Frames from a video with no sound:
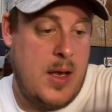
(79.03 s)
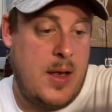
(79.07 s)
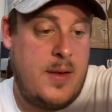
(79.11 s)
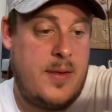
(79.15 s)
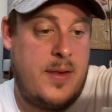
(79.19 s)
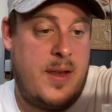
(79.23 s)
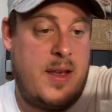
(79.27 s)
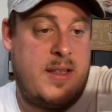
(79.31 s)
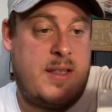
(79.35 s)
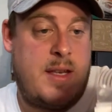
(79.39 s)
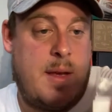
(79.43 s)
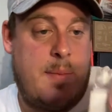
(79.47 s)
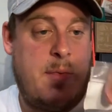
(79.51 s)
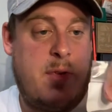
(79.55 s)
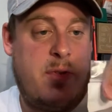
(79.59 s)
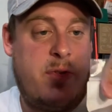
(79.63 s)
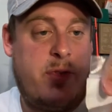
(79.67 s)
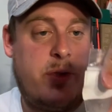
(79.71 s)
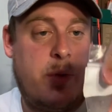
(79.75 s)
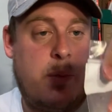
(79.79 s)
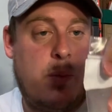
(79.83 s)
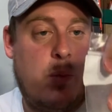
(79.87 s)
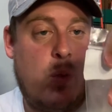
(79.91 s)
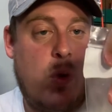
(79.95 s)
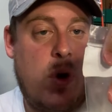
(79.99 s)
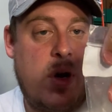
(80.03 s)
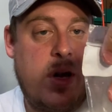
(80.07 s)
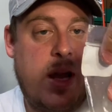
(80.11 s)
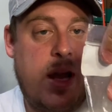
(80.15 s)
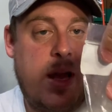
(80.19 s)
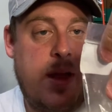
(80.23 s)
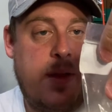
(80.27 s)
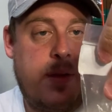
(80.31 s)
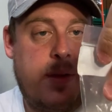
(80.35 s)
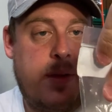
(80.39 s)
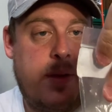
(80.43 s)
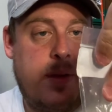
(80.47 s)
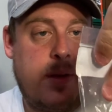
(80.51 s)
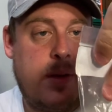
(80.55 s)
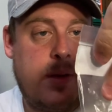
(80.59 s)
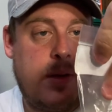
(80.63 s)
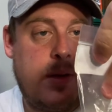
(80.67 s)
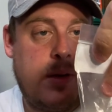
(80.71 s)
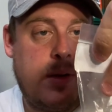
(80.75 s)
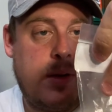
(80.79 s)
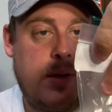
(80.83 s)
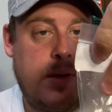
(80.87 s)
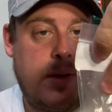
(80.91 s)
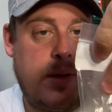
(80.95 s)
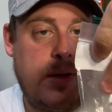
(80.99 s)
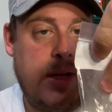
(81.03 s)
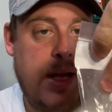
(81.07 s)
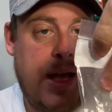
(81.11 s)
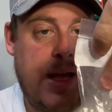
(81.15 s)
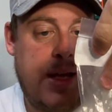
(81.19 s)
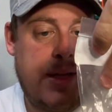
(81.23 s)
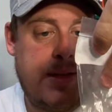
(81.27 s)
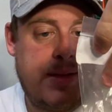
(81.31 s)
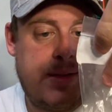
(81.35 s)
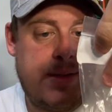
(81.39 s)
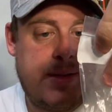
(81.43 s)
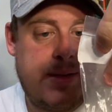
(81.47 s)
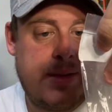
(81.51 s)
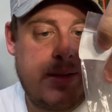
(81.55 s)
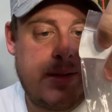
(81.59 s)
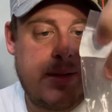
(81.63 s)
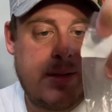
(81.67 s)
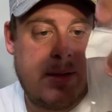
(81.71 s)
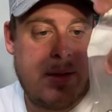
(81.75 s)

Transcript: they sent me some 1 Neds